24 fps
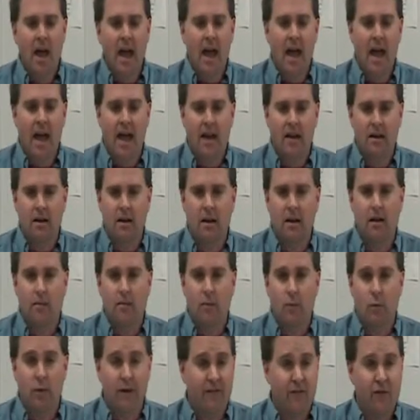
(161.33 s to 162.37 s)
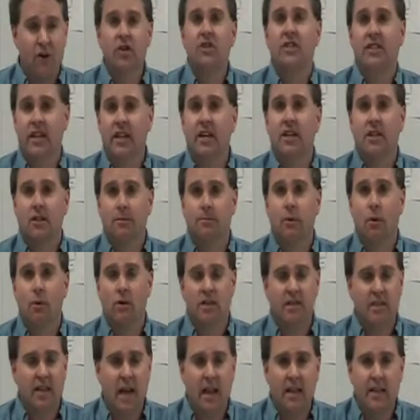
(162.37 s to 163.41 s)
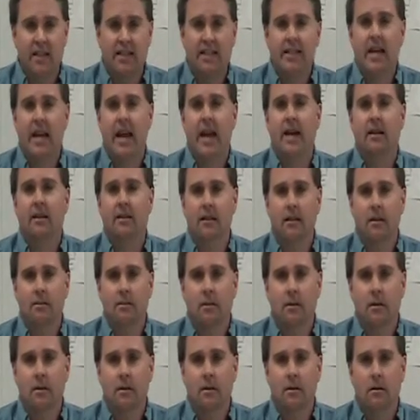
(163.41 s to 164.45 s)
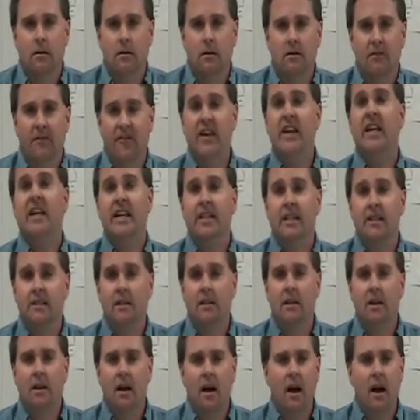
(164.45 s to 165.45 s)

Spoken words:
And we first did explore solid tantalum fittings,